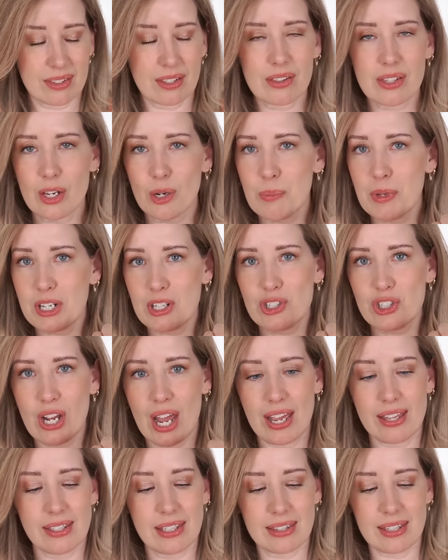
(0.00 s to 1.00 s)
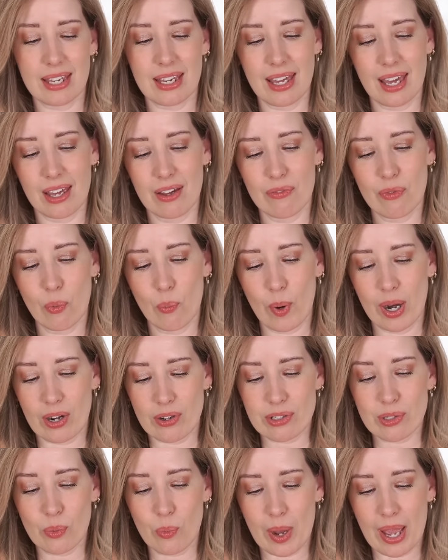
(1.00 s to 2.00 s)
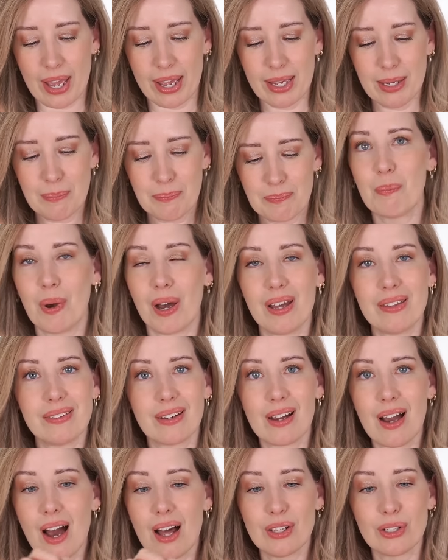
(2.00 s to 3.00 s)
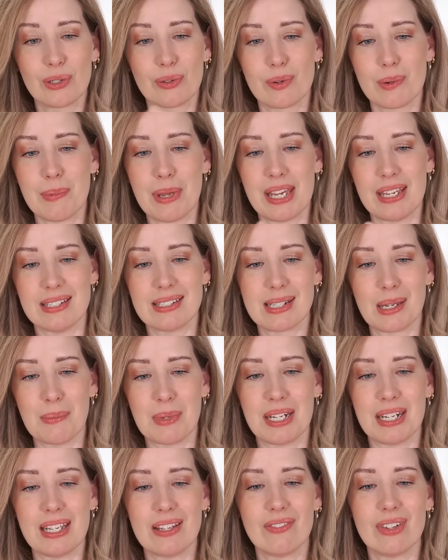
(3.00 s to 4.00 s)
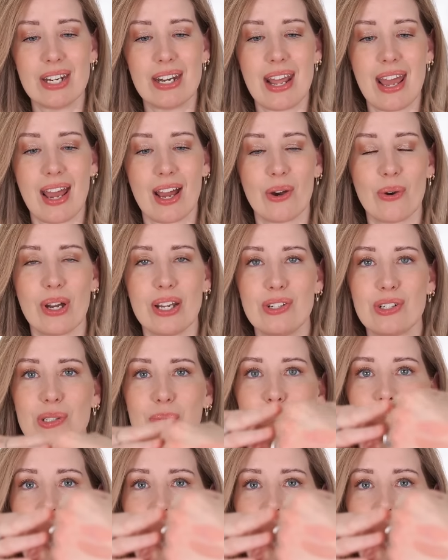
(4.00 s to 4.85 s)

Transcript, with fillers: The little bit of shine that they give wears away, but the color remains. I mean, even now, I just